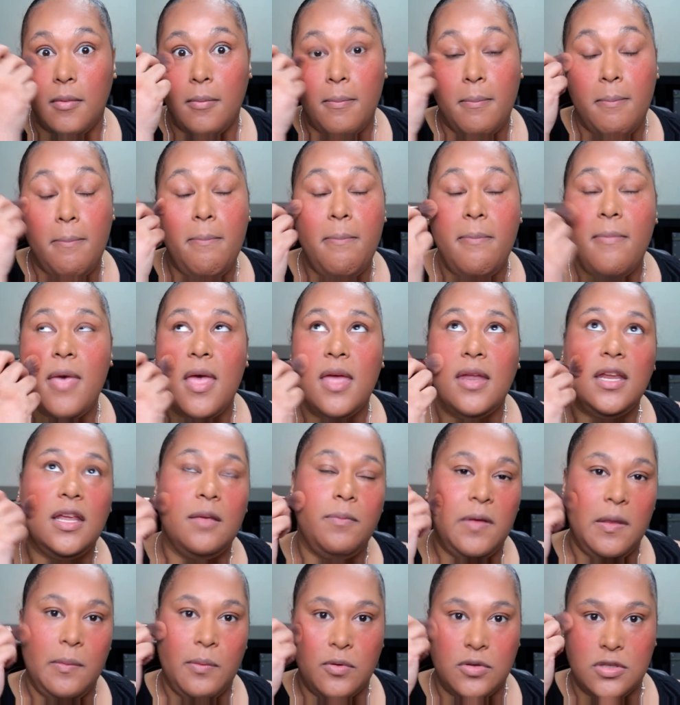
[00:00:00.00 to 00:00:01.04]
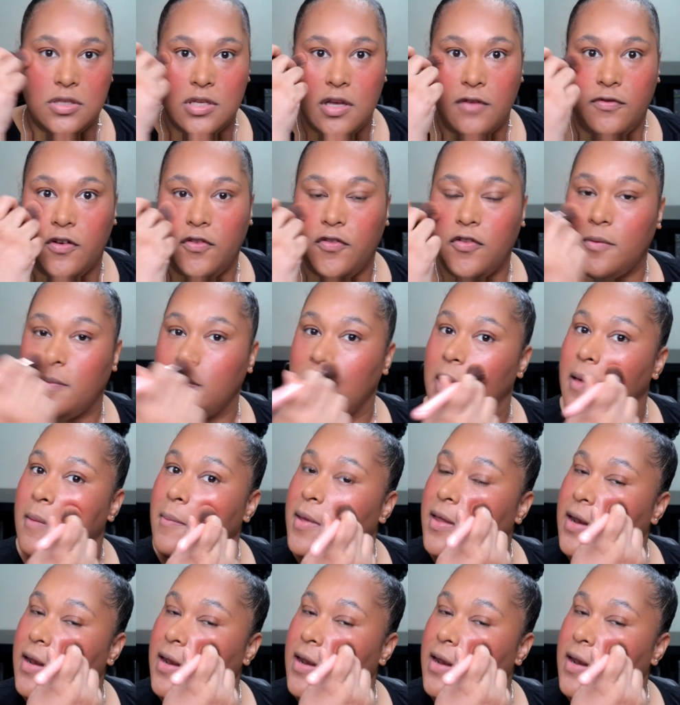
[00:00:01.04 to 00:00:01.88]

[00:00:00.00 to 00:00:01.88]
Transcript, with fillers: Many people suffer from them,